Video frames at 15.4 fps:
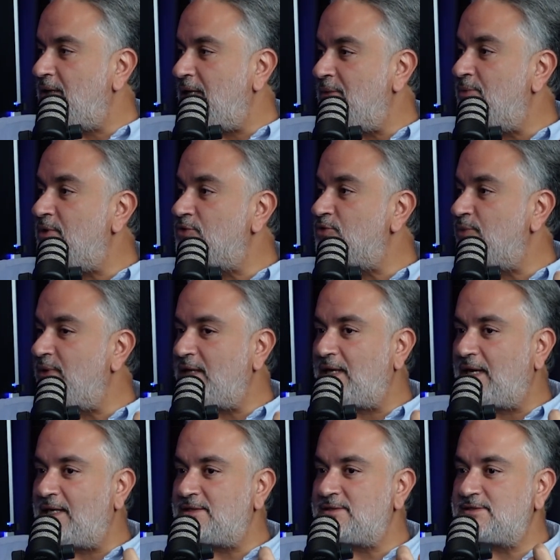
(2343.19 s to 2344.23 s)
able to be
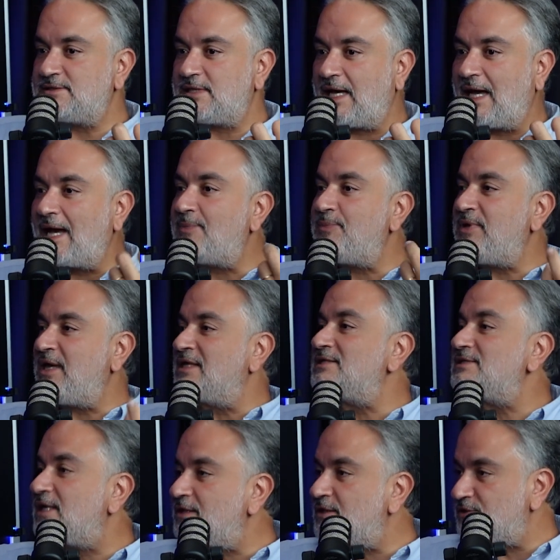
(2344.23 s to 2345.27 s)
as happy and
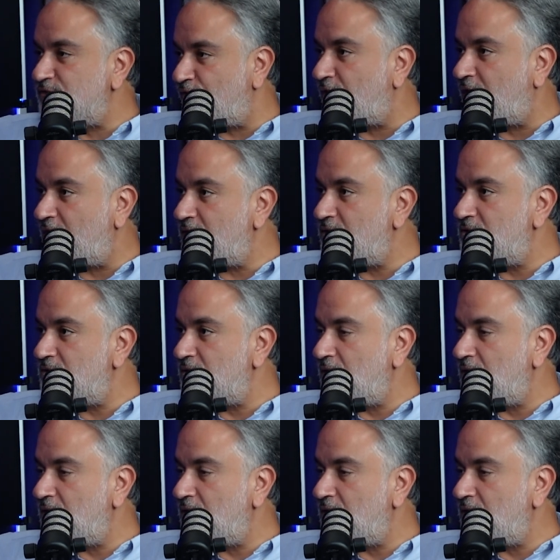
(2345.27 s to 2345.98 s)
satisfied